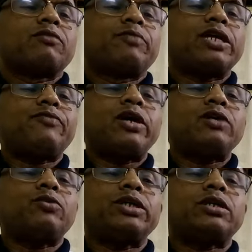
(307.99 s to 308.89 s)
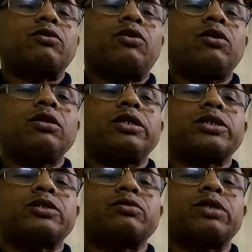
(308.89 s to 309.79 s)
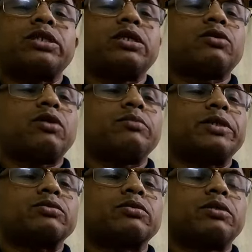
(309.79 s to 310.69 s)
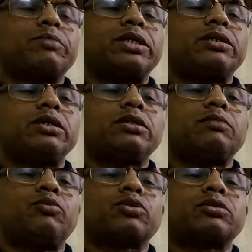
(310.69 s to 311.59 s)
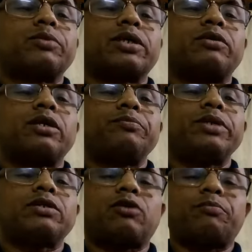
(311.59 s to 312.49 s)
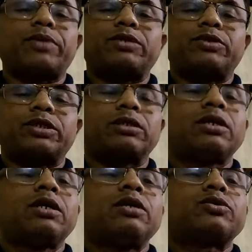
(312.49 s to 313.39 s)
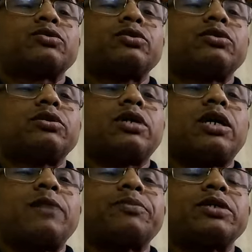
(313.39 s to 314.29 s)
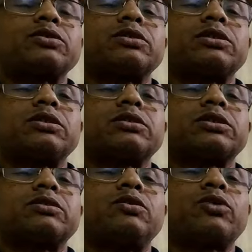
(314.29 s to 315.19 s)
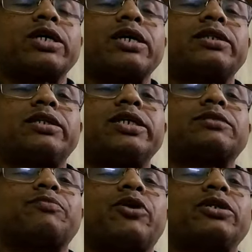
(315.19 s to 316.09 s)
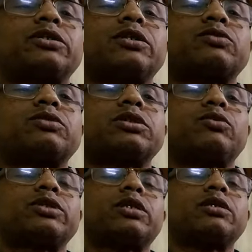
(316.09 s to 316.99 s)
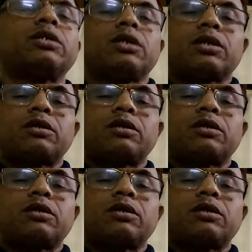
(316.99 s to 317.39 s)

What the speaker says: Verify whether all the statutory requirements and the maintaining the books of account have been complied with. So after looking at this point, he has to see whether